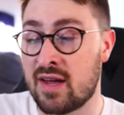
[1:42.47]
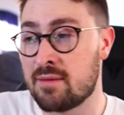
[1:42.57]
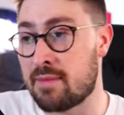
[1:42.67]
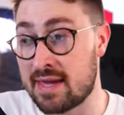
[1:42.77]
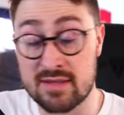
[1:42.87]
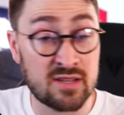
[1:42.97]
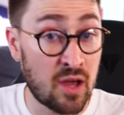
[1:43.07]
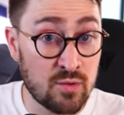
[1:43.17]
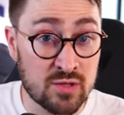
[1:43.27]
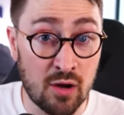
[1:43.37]
made a
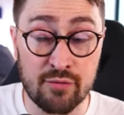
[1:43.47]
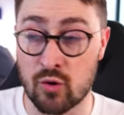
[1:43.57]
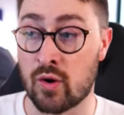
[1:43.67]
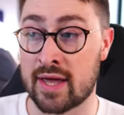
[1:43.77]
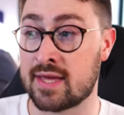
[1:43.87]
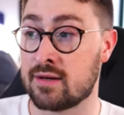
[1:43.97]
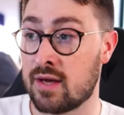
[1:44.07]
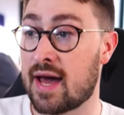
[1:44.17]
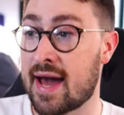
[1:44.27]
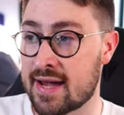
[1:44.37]
note of, or I can
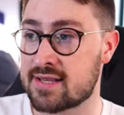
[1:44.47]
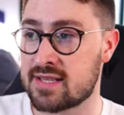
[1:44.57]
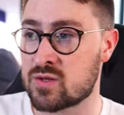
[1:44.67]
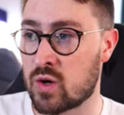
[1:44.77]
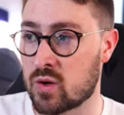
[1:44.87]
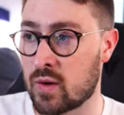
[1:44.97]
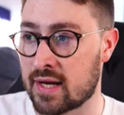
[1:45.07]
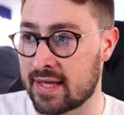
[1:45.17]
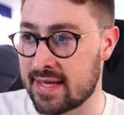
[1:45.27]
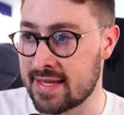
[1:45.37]
access quite
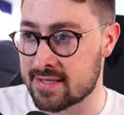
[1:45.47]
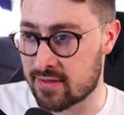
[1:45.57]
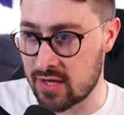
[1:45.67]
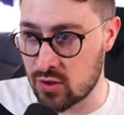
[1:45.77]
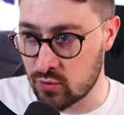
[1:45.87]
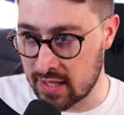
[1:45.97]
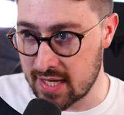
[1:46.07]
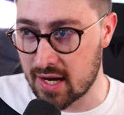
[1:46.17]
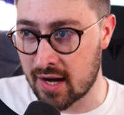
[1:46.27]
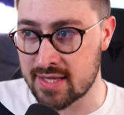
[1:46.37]
quickly, is the
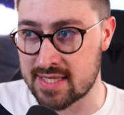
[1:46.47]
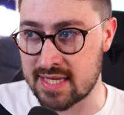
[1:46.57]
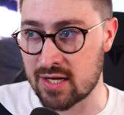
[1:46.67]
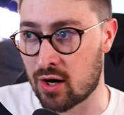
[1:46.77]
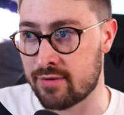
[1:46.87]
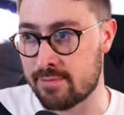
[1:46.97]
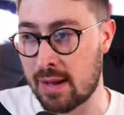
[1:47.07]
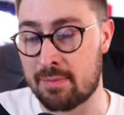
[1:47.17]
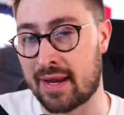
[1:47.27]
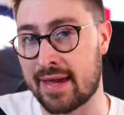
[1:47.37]
unique ID of my
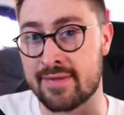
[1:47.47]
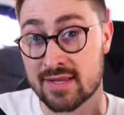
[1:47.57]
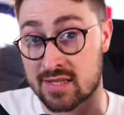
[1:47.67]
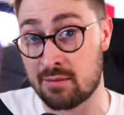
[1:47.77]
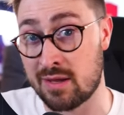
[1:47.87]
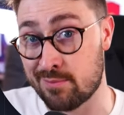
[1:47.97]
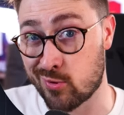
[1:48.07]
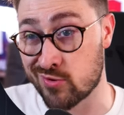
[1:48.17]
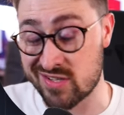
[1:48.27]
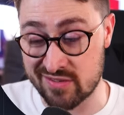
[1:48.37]
player. That's going to be
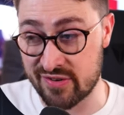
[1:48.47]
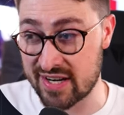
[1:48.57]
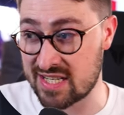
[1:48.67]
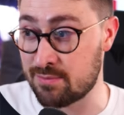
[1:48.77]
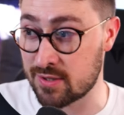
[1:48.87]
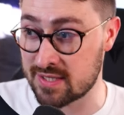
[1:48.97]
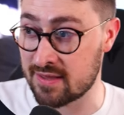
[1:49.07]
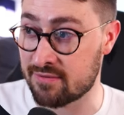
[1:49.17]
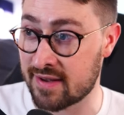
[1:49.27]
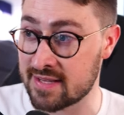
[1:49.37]
important for actually putting
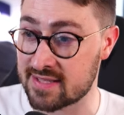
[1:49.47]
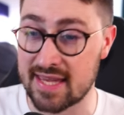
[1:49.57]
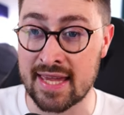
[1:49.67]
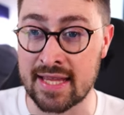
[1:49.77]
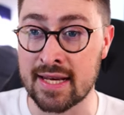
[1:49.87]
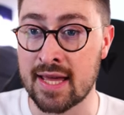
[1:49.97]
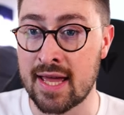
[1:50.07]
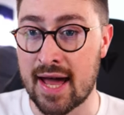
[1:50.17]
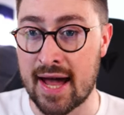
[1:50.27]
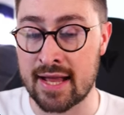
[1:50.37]
the face in.
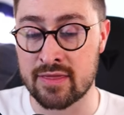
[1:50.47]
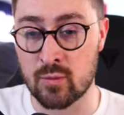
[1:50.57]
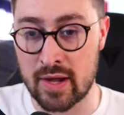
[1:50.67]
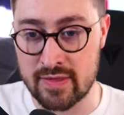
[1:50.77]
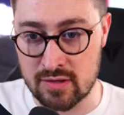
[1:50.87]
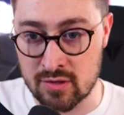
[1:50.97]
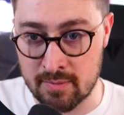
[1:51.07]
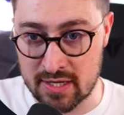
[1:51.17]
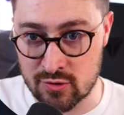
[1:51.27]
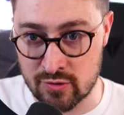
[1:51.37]
And the way that you can
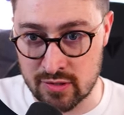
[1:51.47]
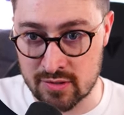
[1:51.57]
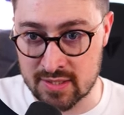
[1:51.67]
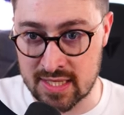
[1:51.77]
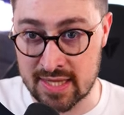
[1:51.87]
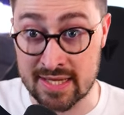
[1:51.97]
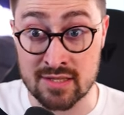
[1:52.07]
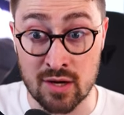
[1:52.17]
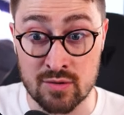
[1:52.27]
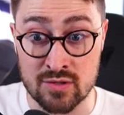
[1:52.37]
make sure that you can see that is
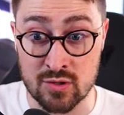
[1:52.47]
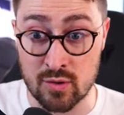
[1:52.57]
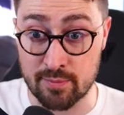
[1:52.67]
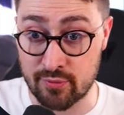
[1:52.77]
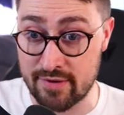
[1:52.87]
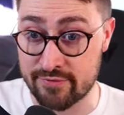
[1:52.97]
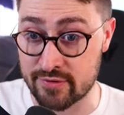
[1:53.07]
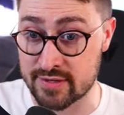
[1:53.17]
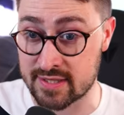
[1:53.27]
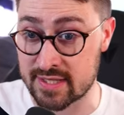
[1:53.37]
go to
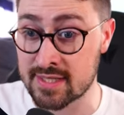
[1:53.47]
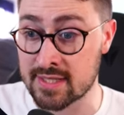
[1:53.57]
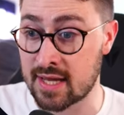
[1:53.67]
preferences